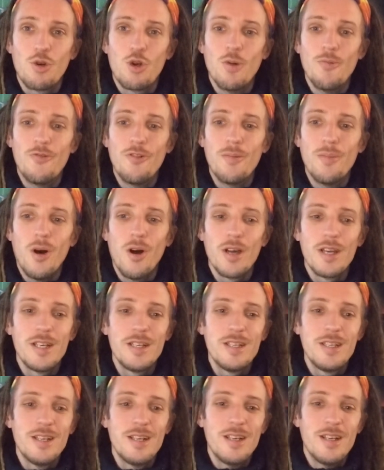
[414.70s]
comfort
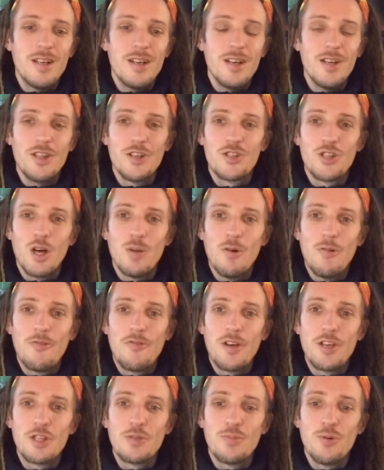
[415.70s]
buying, this time on
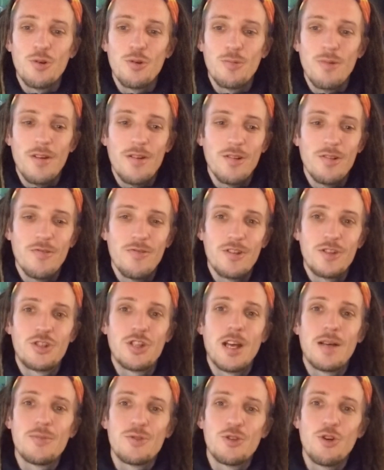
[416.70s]
Facebook, where a lovely
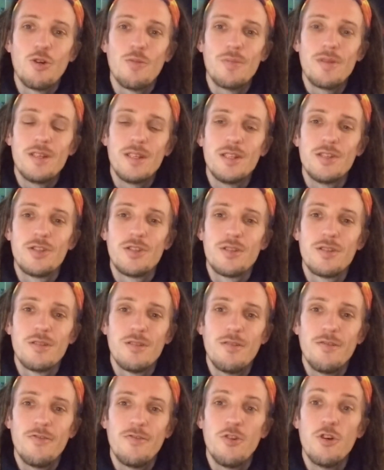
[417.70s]
chap sold me
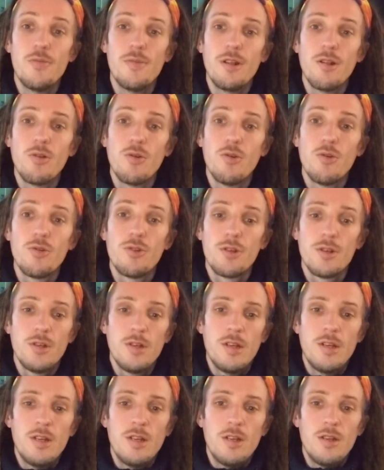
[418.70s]
his Vermin Lord,
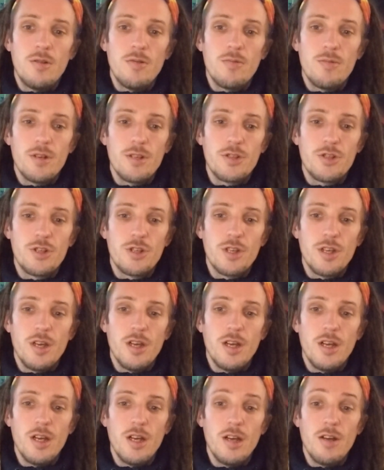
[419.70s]
which,
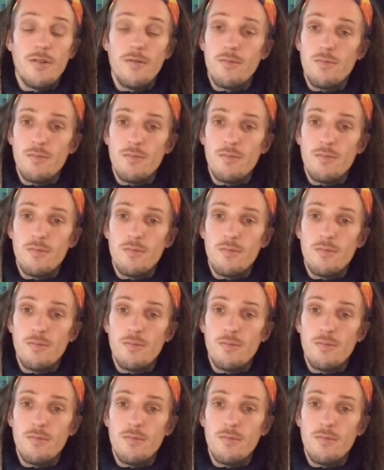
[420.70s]
fair